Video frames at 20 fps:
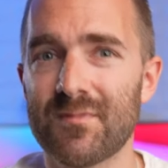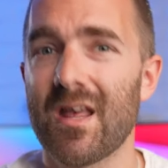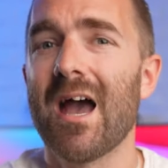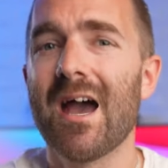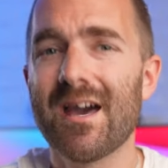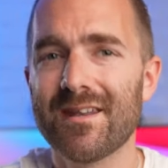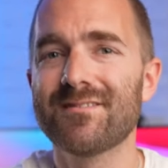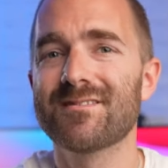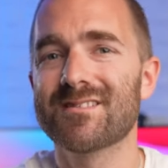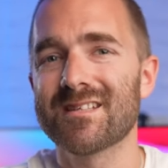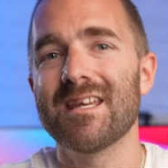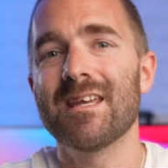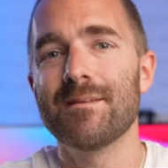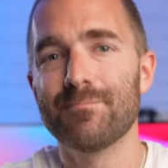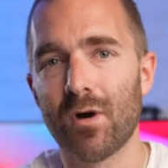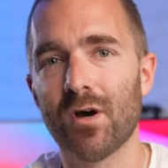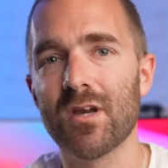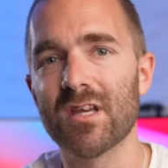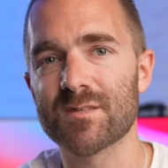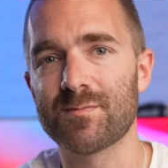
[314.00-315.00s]
And in
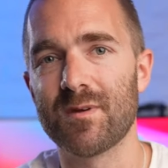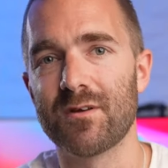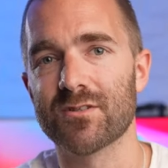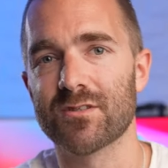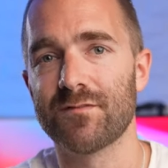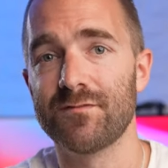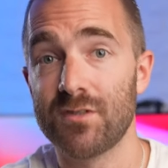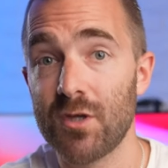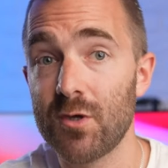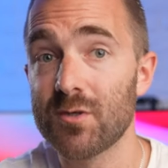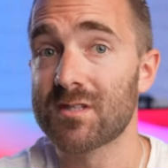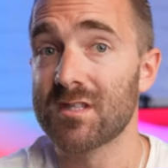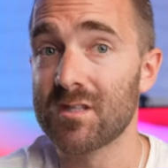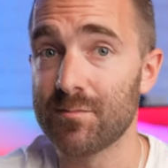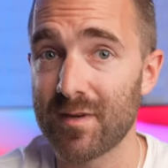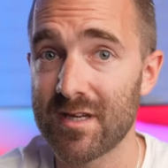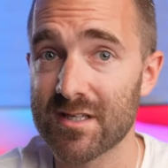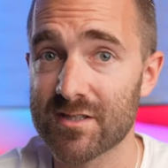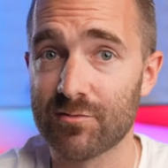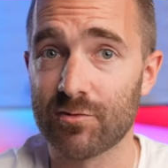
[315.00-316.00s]
my experience of using the
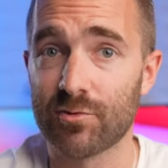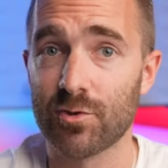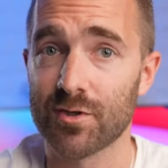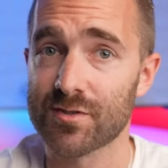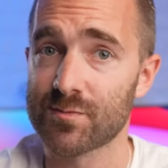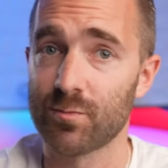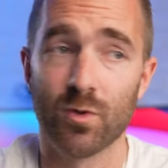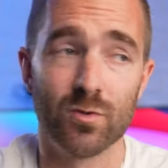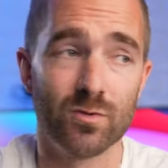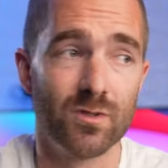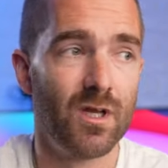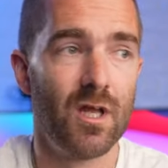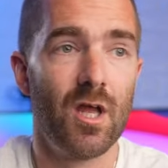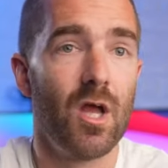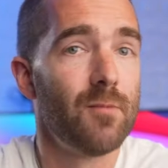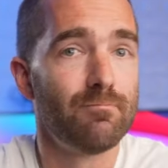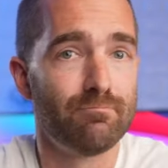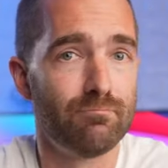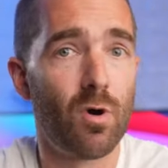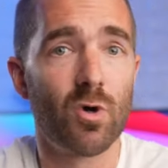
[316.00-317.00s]
beta across well,
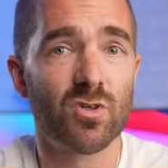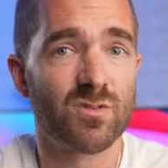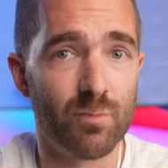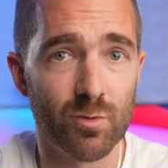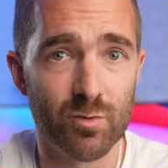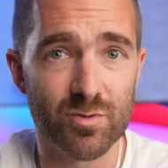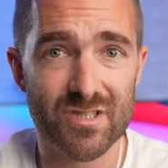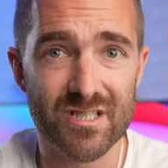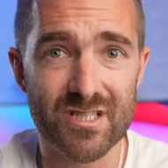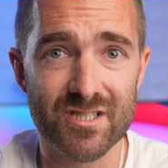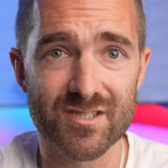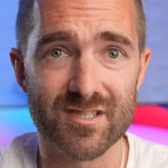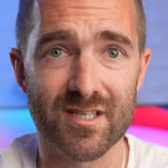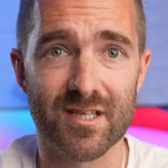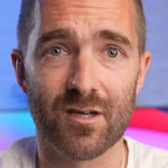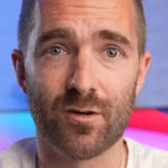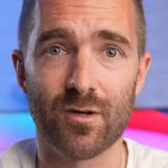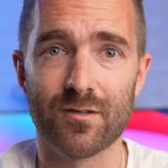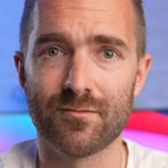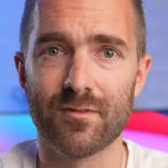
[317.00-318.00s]
multiple machines
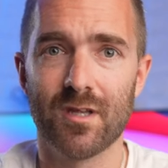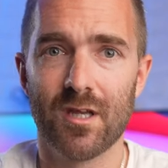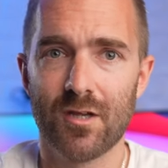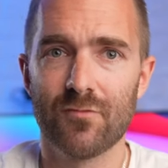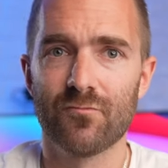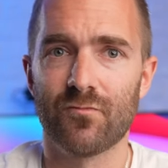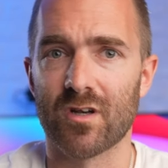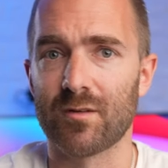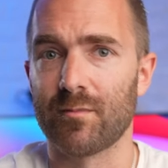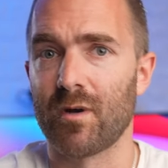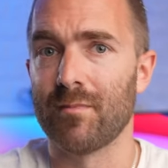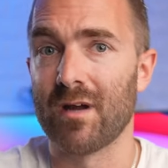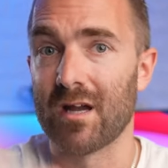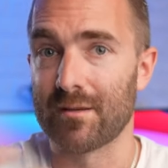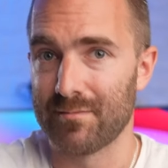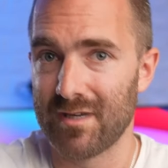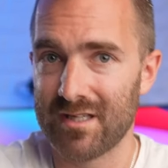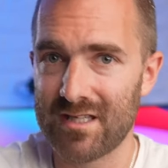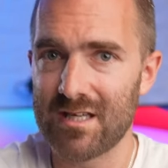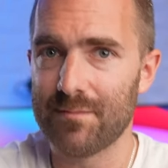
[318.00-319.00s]
now and running my Mac
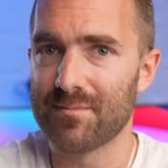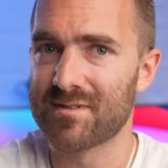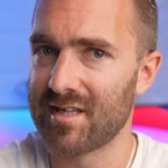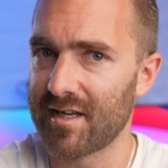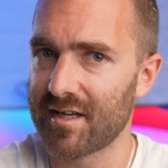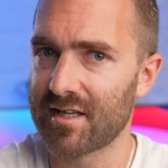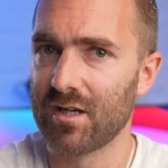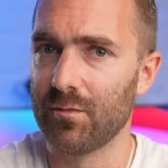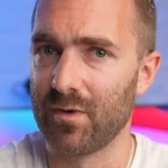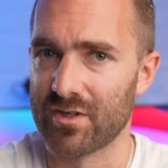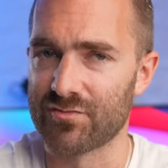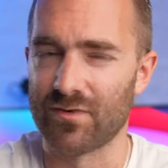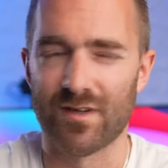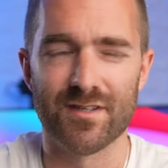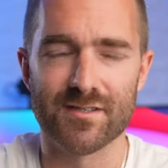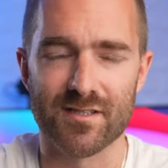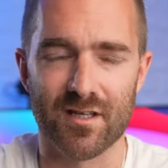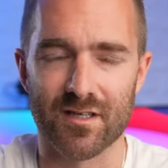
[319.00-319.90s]
Mini in particular, which runs